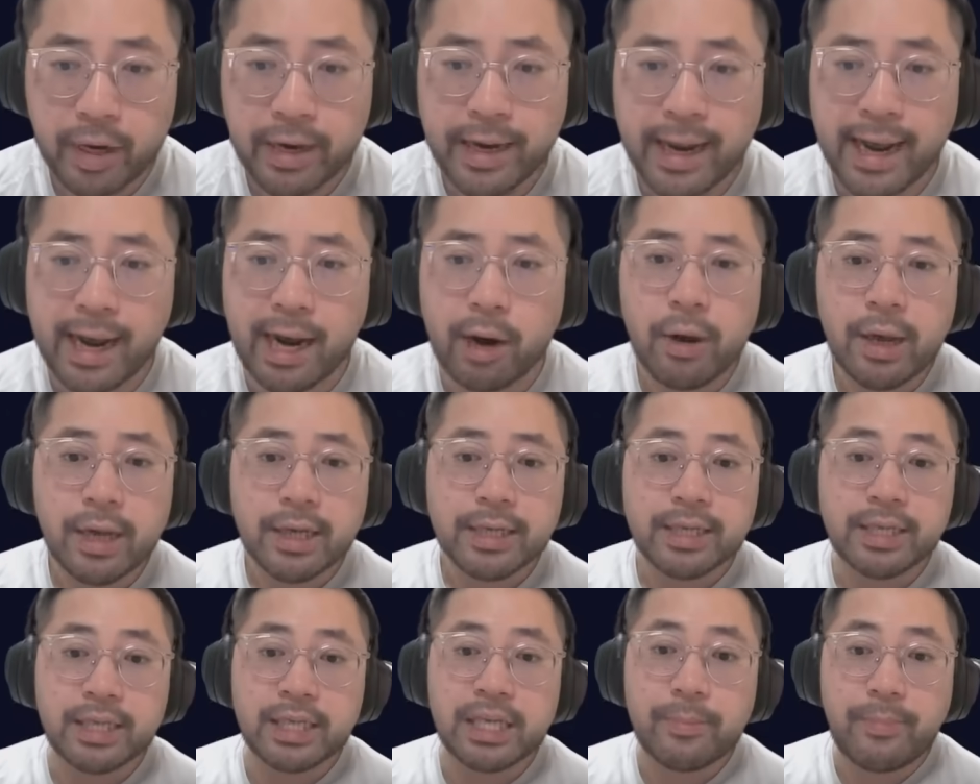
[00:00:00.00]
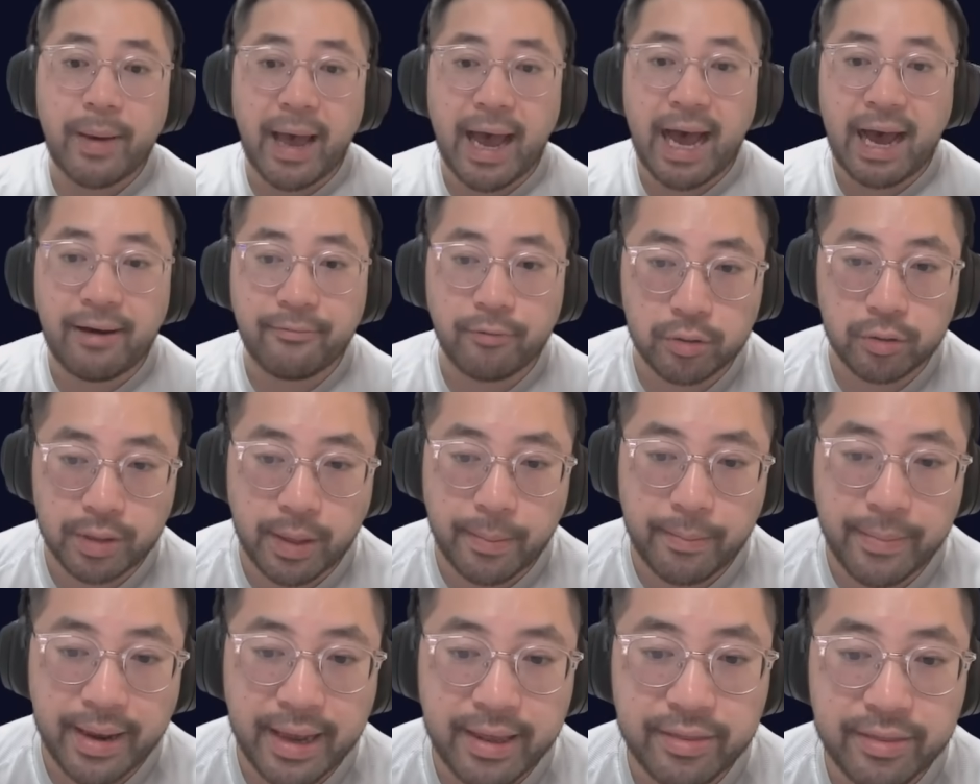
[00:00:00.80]
Now, C Pavel,
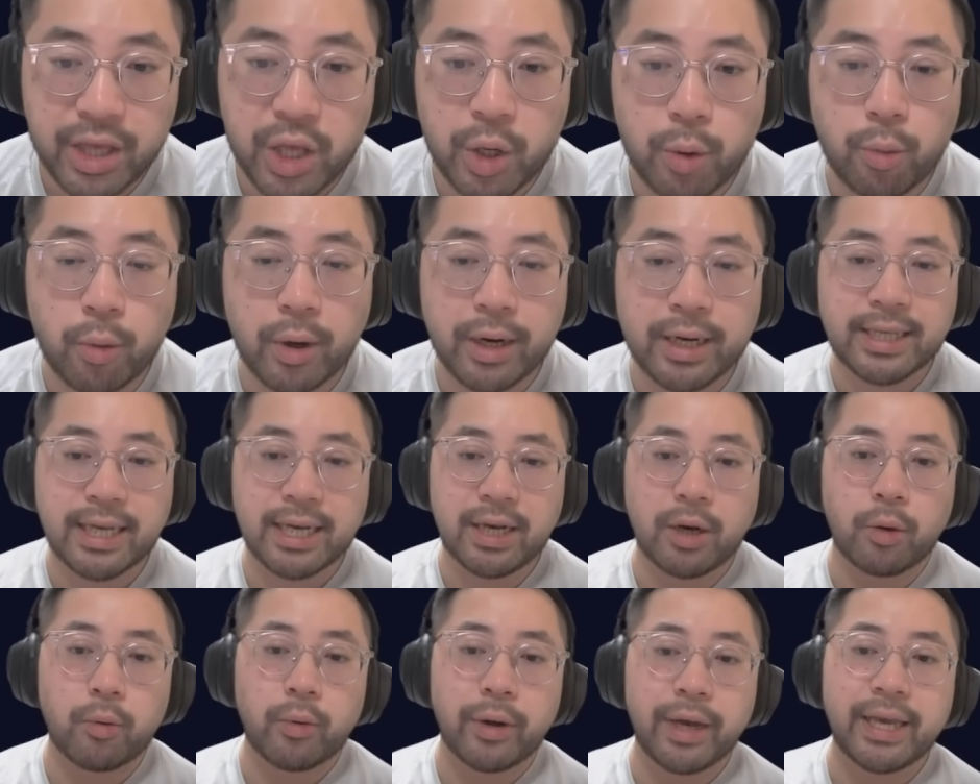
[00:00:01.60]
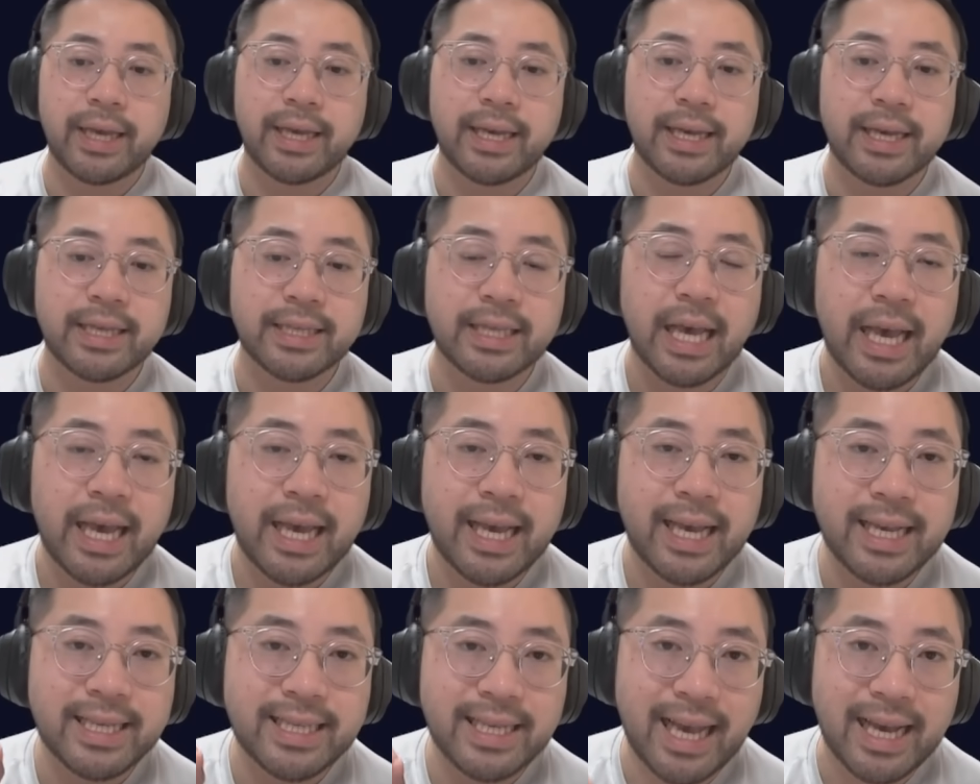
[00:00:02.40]
the main thing you want to take away is
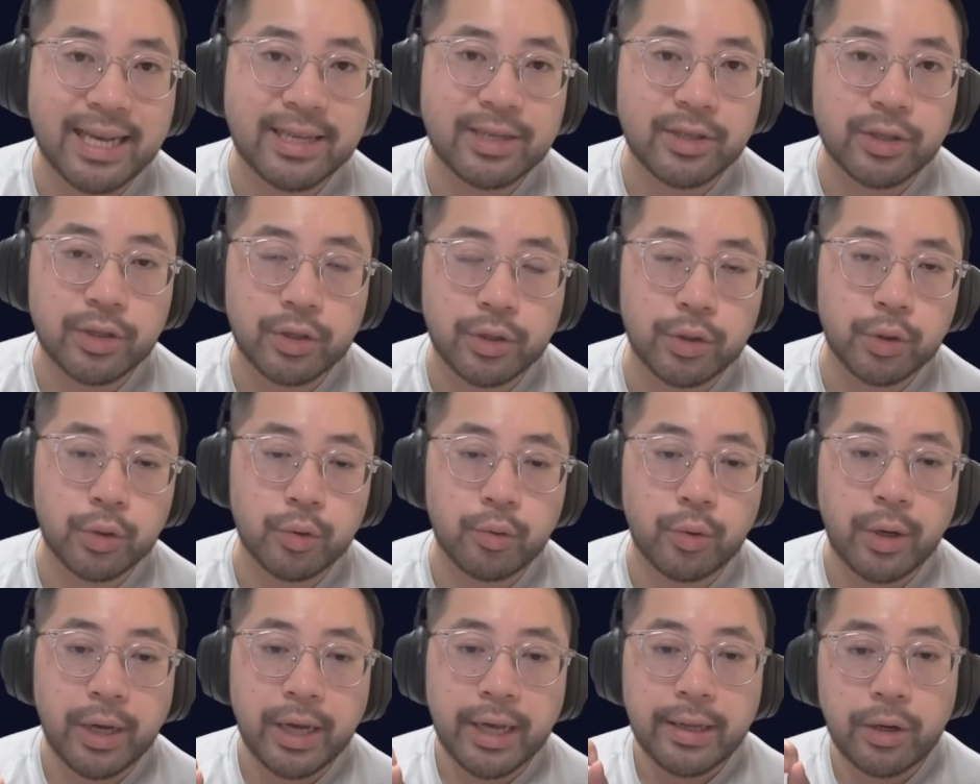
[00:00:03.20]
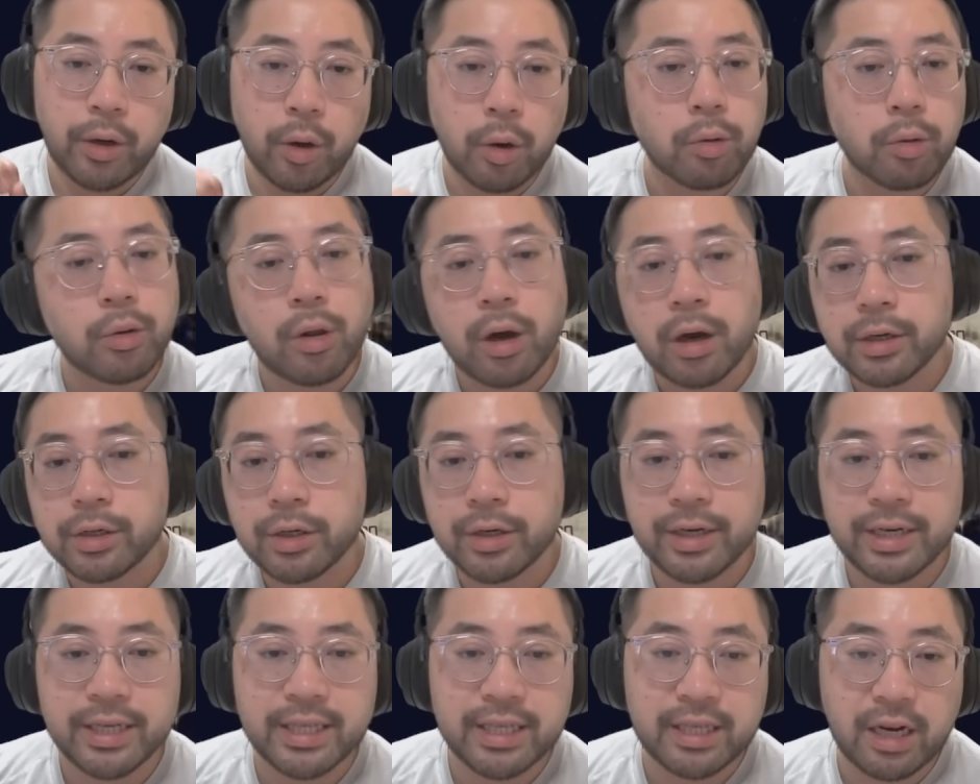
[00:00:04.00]
his S2 no
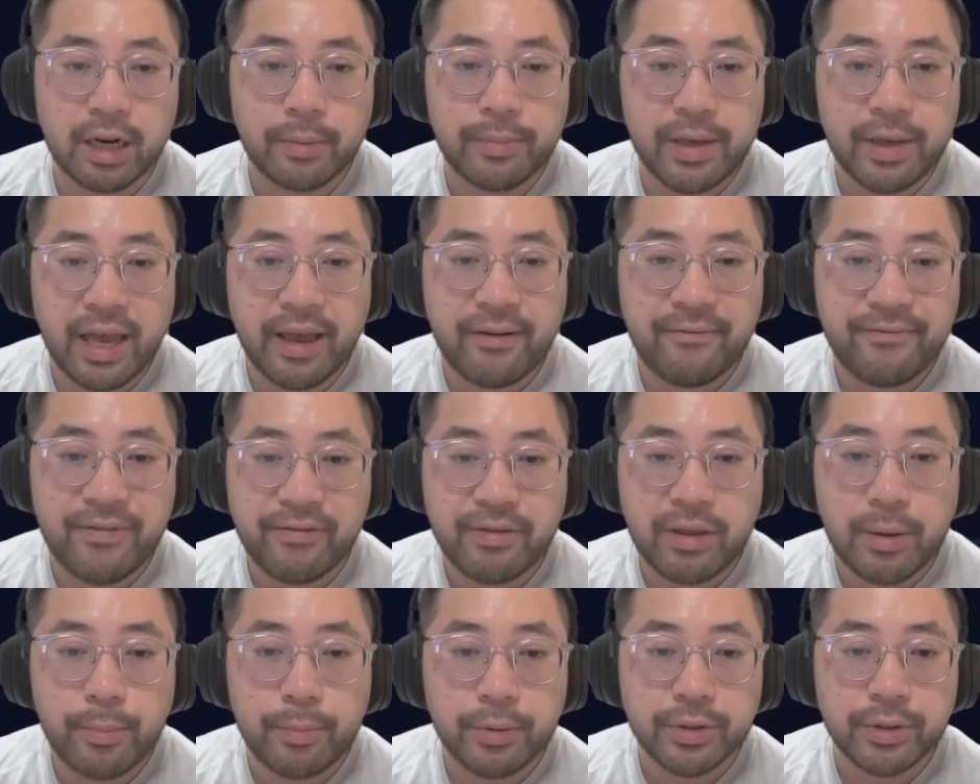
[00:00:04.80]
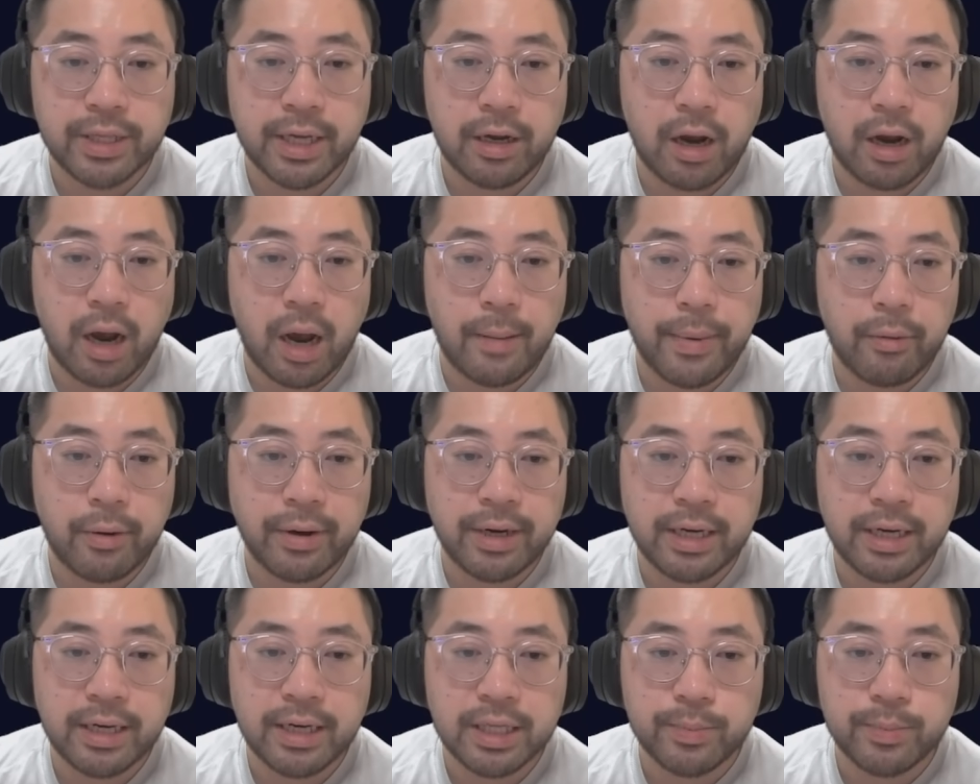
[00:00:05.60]
longer is going to be a 50% combat
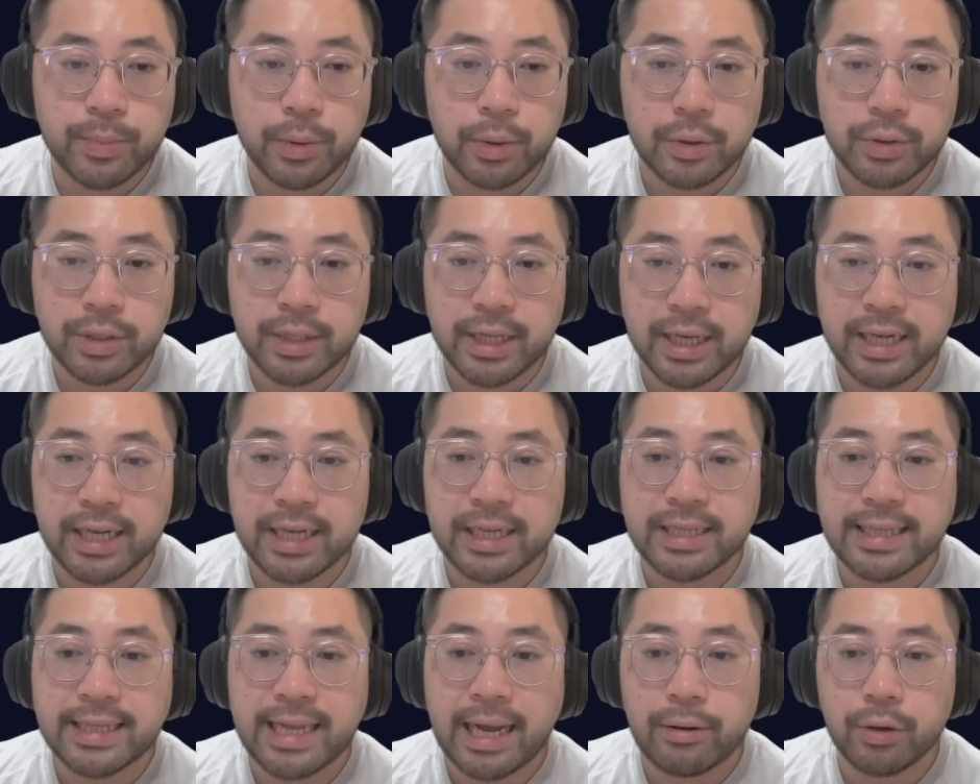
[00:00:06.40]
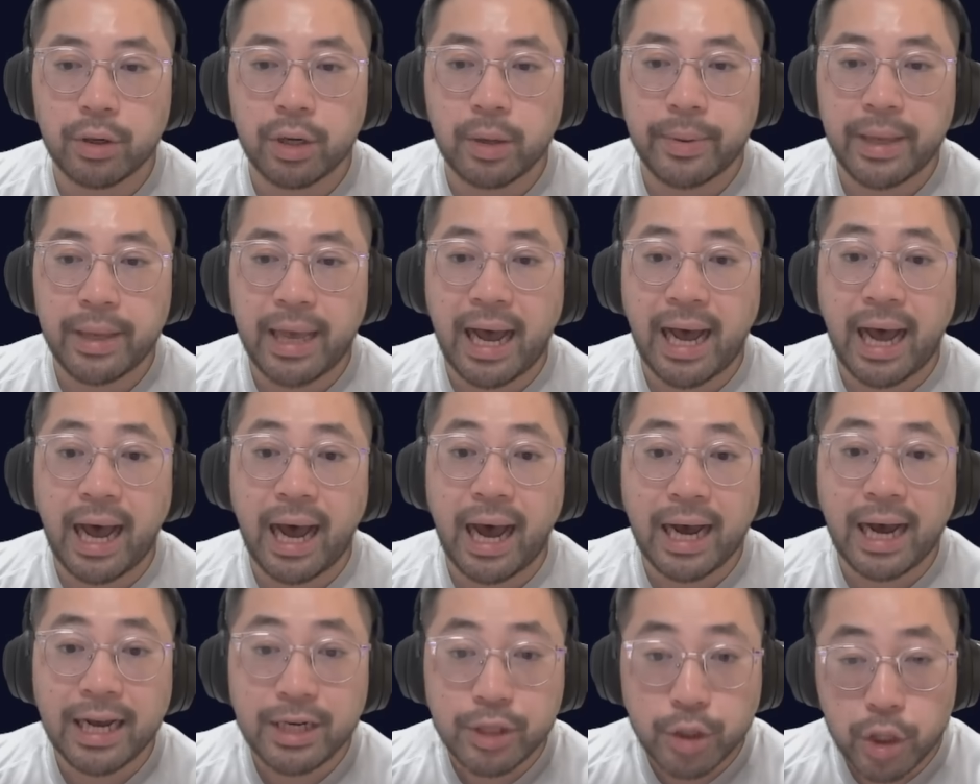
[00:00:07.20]
readiness boost. It is now going to be
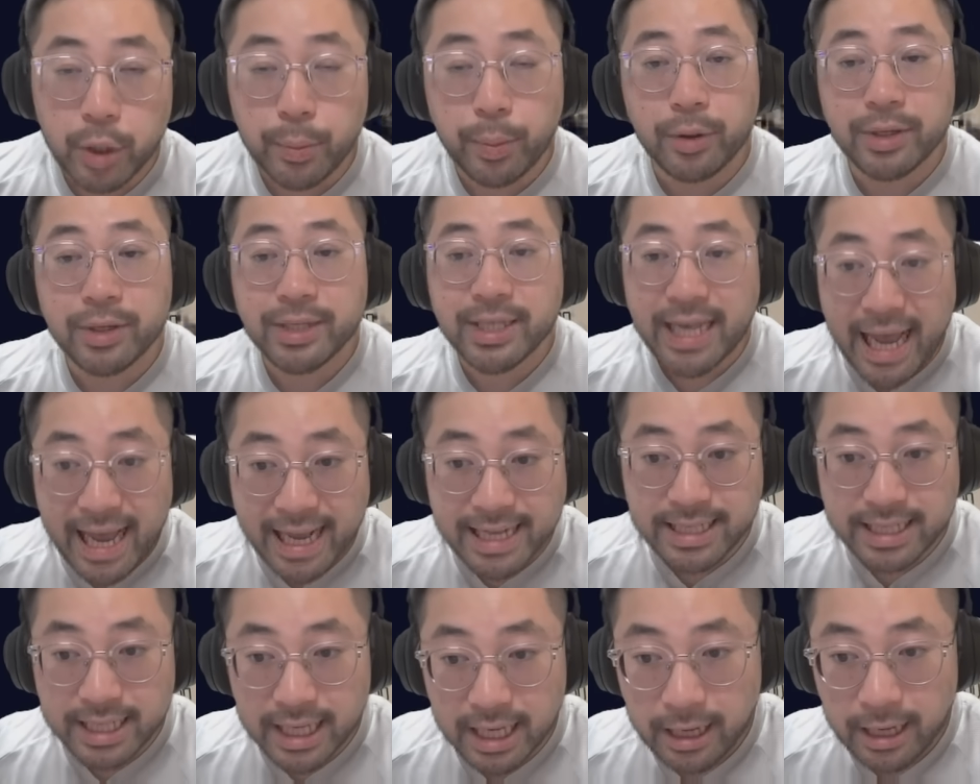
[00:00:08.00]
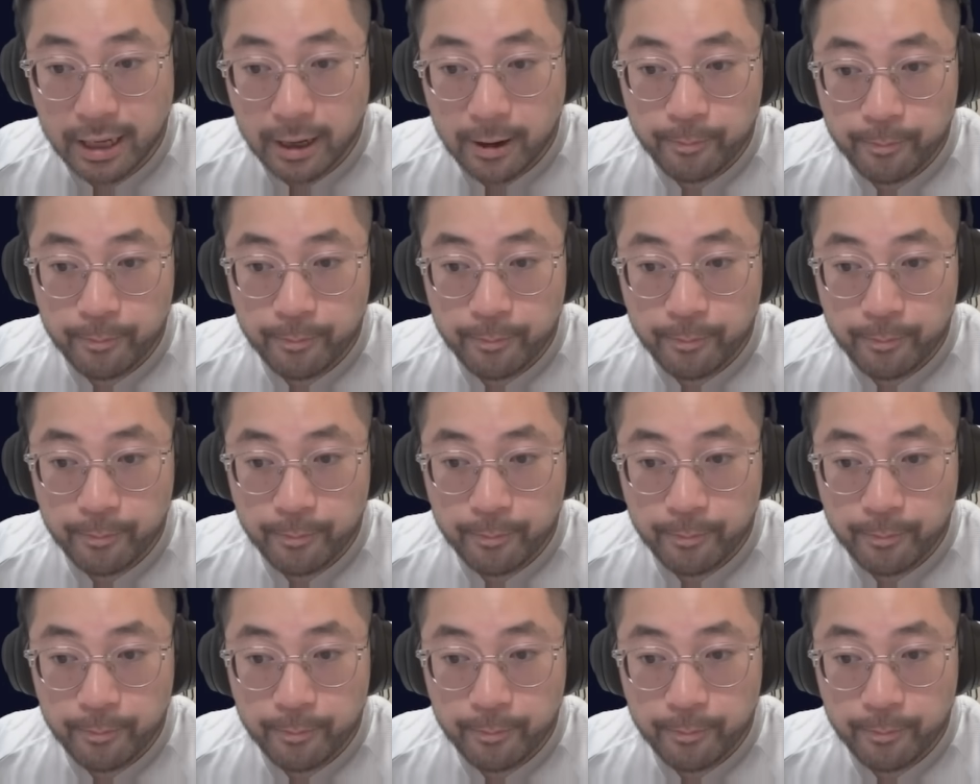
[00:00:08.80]
100%.